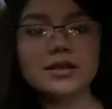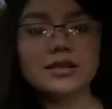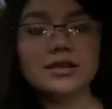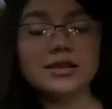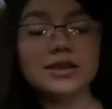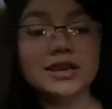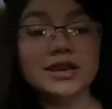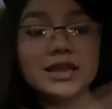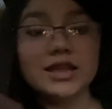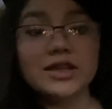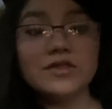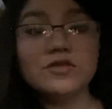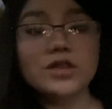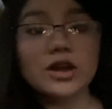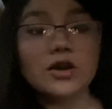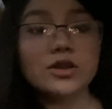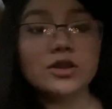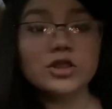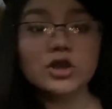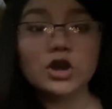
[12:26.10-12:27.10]
Leave
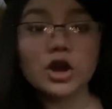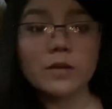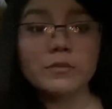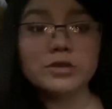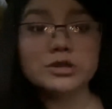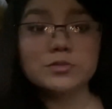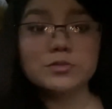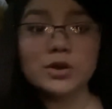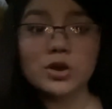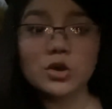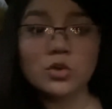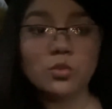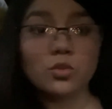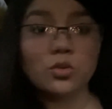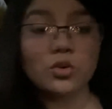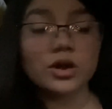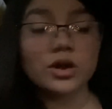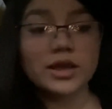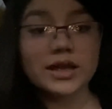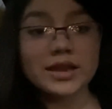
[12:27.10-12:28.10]
down in the comments below
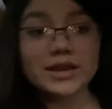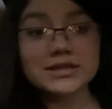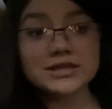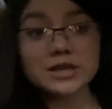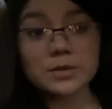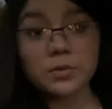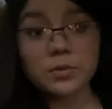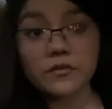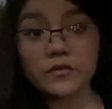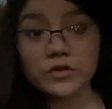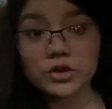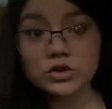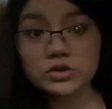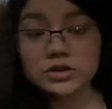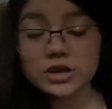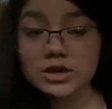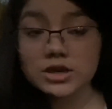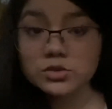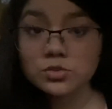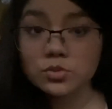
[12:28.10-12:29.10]
what any type of videos you
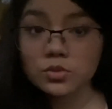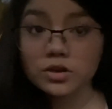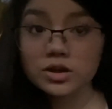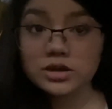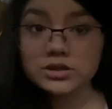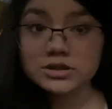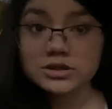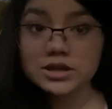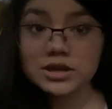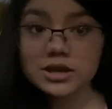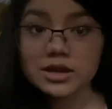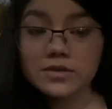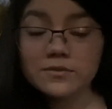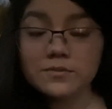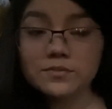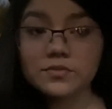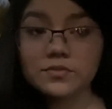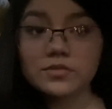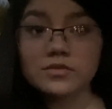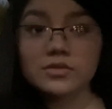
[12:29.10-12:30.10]
guys want to see.
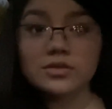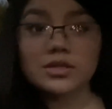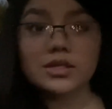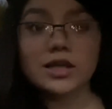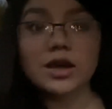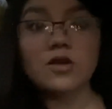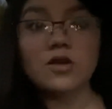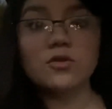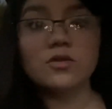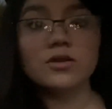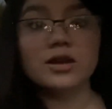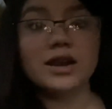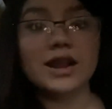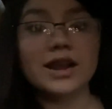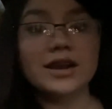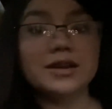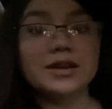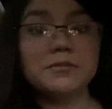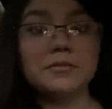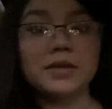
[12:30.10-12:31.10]
I would
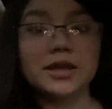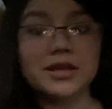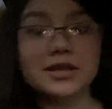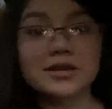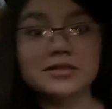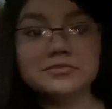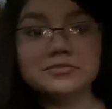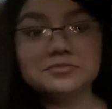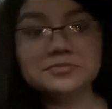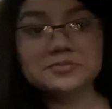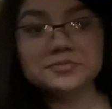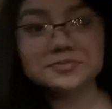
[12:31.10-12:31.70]
gladly make them.